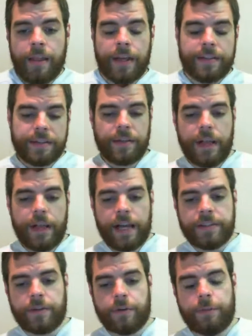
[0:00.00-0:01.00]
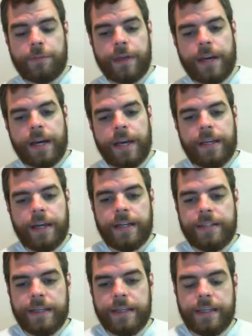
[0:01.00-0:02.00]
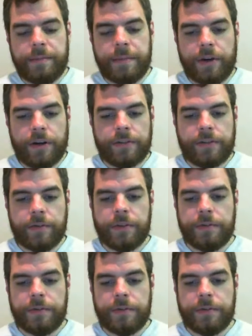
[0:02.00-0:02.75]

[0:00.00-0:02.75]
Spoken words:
That's the last group that I tend to email also,